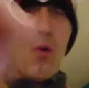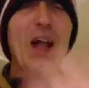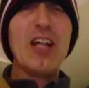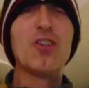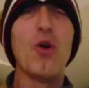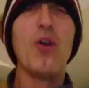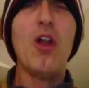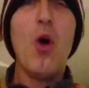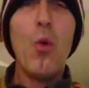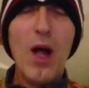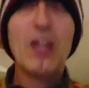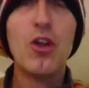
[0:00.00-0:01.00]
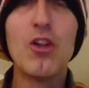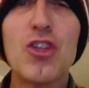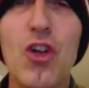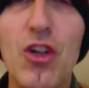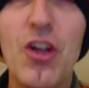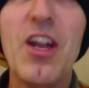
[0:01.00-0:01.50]
Well done,
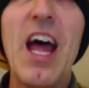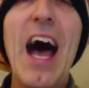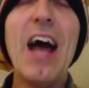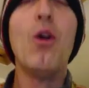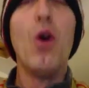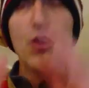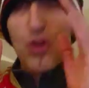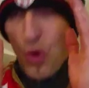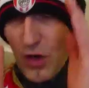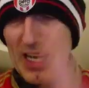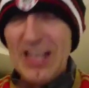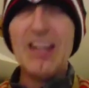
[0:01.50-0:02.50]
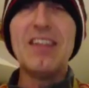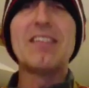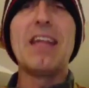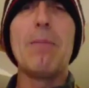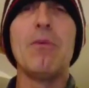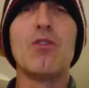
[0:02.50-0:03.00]
Sunderland. I know it's only a little
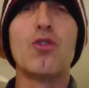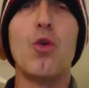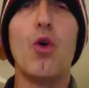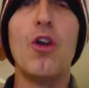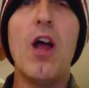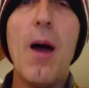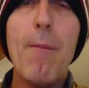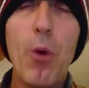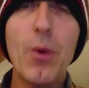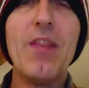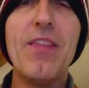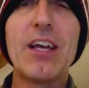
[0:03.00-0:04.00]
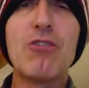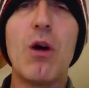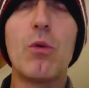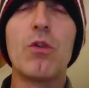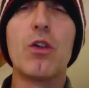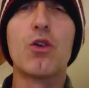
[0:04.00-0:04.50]
stepping stone, but we're in the next
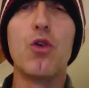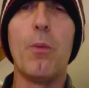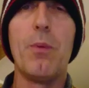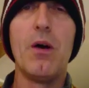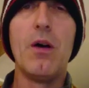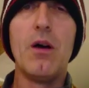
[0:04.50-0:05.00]
round of the Cup.